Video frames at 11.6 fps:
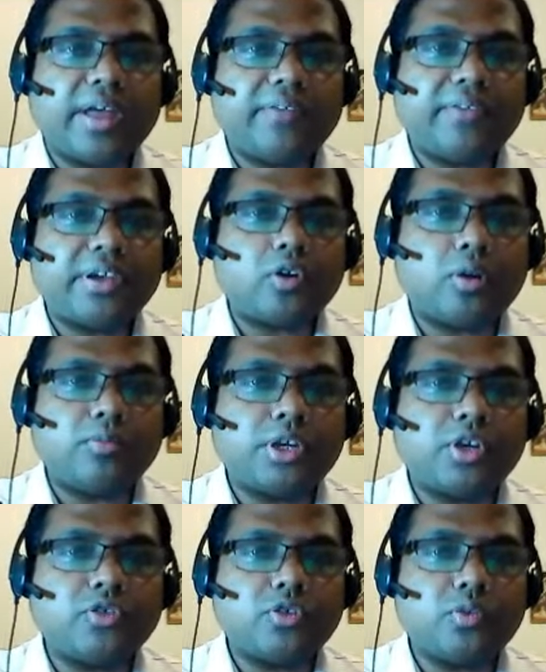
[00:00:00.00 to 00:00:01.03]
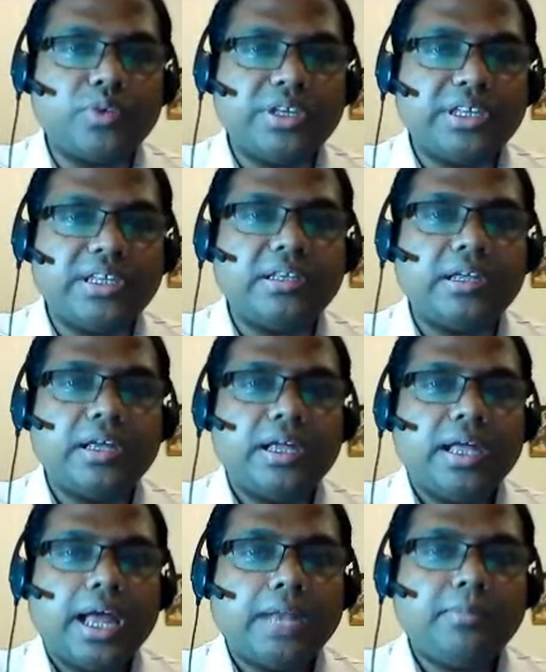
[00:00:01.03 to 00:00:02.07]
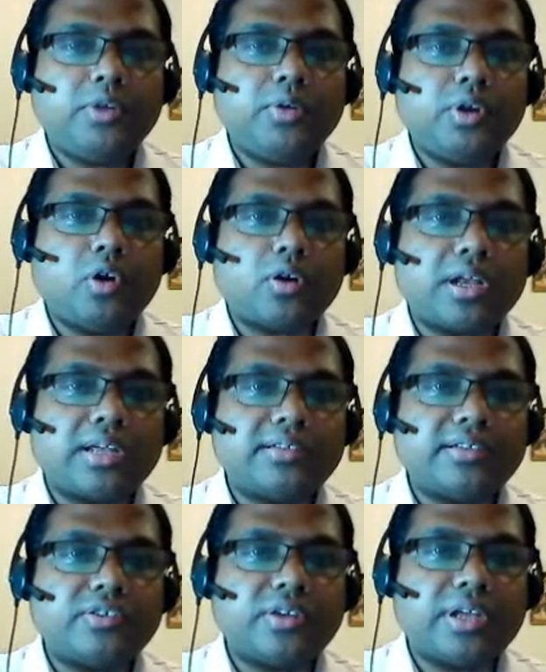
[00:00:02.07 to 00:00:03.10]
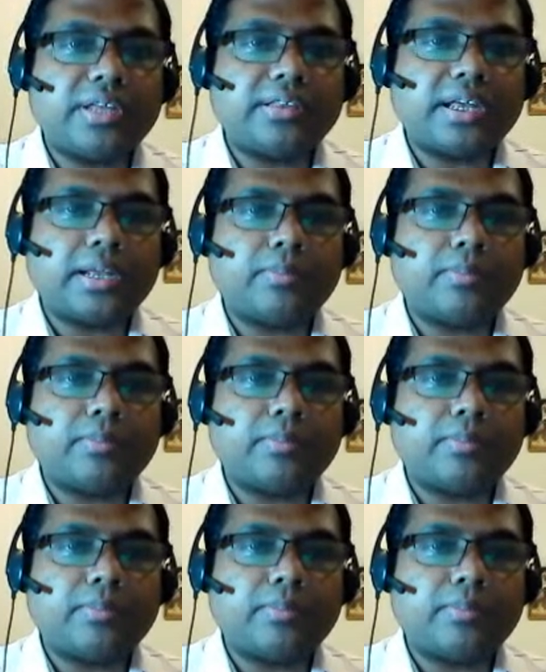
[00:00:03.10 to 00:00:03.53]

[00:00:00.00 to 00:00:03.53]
affect communication within and between organization and their